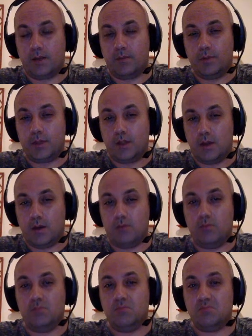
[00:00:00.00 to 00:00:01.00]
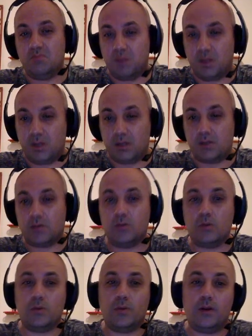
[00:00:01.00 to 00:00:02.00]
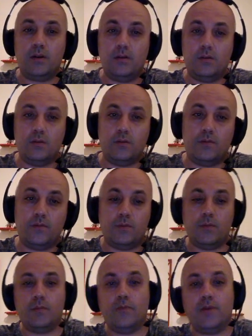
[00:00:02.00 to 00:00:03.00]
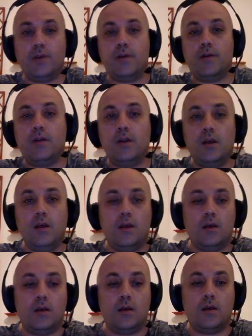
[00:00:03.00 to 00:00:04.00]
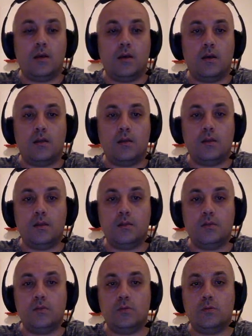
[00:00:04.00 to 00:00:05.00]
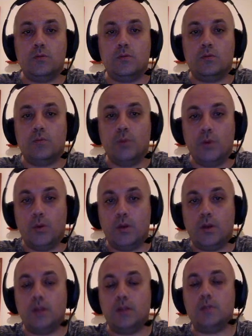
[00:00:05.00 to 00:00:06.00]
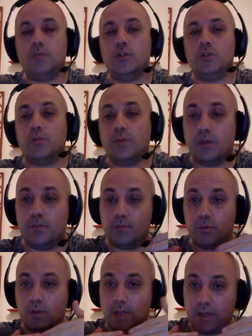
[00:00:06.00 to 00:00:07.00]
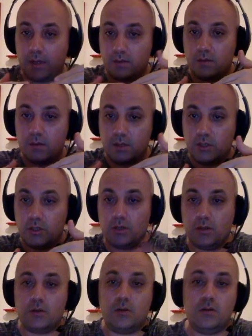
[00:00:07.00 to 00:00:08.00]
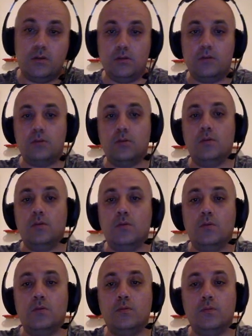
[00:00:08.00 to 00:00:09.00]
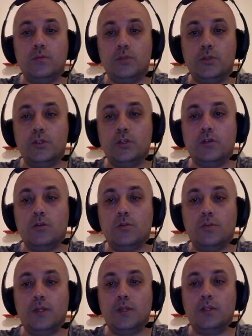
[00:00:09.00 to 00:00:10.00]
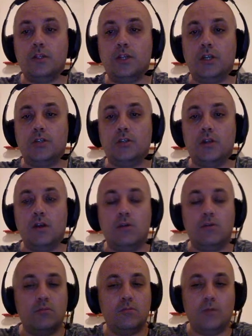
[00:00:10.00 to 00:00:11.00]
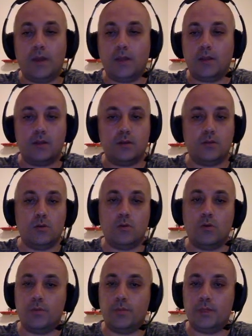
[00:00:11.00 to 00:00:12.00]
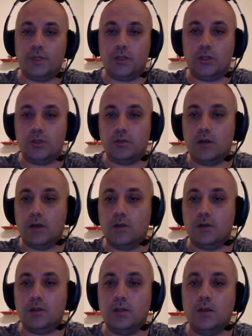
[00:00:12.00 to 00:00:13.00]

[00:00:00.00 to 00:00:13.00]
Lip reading: but now it has a good square from where these pawn and this bishop, they protect each other. So the position completely changed. Now white has no compensation, honestly.